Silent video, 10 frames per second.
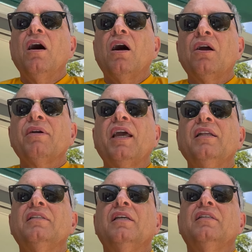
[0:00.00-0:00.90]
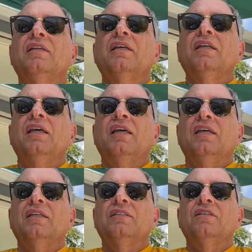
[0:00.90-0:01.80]
Hurricane season
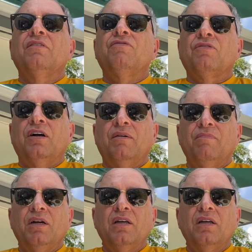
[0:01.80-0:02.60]
is from